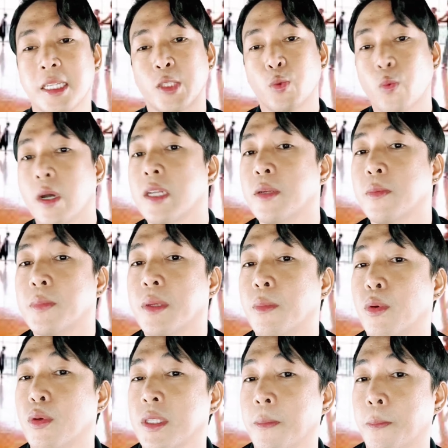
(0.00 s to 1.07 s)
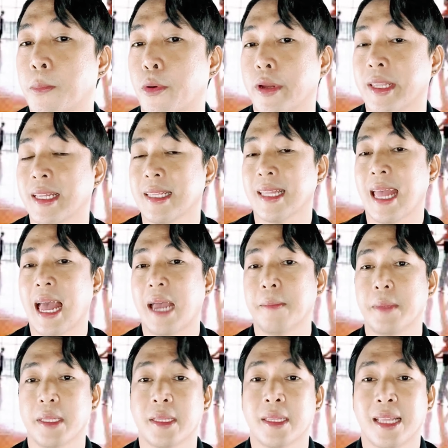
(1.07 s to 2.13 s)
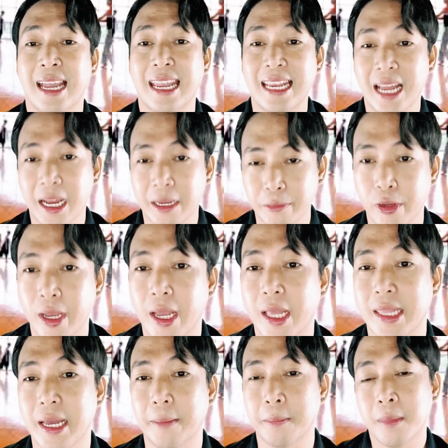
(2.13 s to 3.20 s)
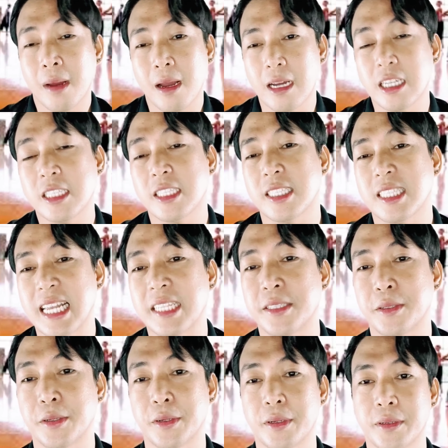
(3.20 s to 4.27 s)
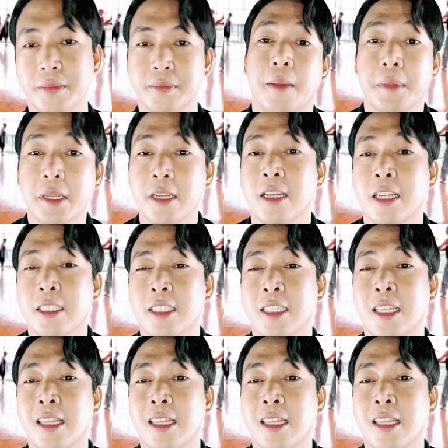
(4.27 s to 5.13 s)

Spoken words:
This is one of the most important habit na kailangan mo i-adapt as a dancer. Minanats